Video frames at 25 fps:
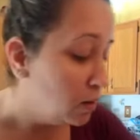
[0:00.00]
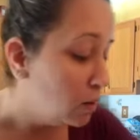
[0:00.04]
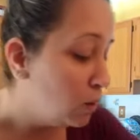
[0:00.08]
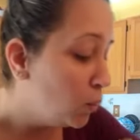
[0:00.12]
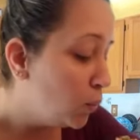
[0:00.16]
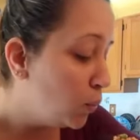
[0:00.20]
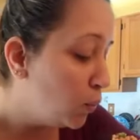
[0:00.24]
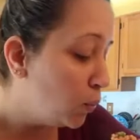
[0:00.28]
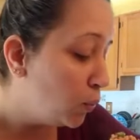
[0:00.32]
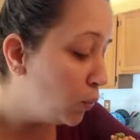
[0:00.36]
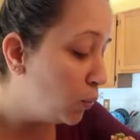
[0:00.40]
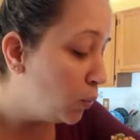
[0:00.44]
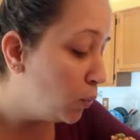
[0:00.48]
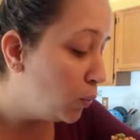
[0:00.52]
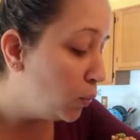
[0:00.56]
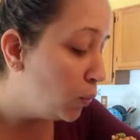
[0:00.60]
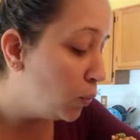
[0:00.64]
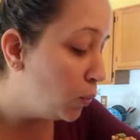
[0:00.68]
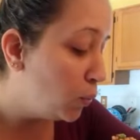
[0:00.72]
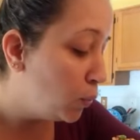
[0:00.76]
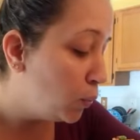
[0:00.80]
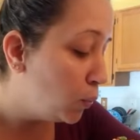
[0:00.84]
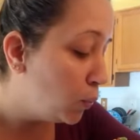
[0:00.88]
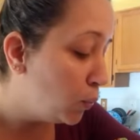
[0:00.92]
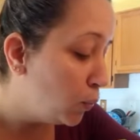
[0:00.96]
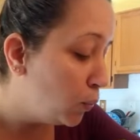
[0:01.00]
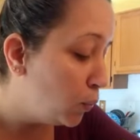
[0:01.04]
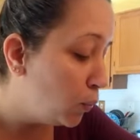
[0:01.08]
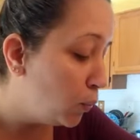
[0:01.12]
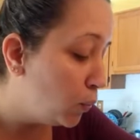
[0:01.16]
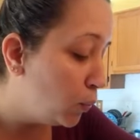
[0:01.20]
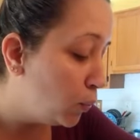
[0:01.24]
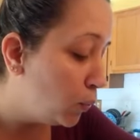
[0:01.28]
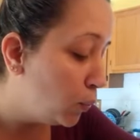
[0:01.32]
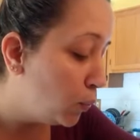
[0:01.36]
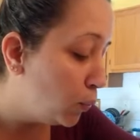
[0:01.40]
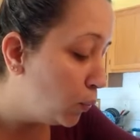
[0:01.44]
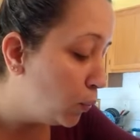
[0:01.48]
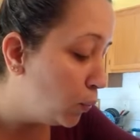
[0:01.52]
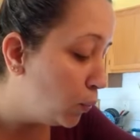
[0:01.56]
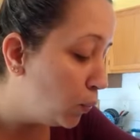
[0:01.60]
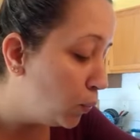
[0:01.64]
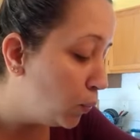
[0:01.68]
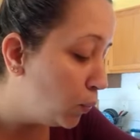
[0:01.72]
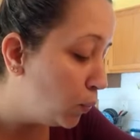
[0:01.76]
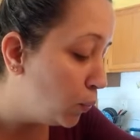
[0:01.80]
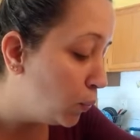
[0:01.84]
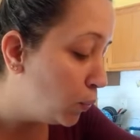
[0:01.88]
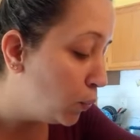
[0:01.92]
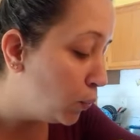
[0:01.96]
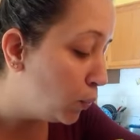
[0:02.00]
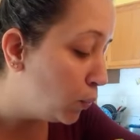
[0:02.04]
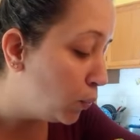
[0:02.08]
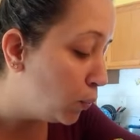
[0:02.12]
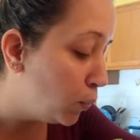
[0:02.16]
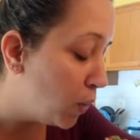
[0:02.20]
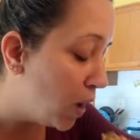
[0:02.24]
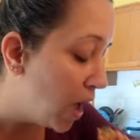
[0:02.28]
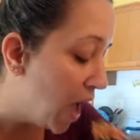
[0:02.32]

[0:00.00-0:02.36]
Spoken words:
(no one is talking)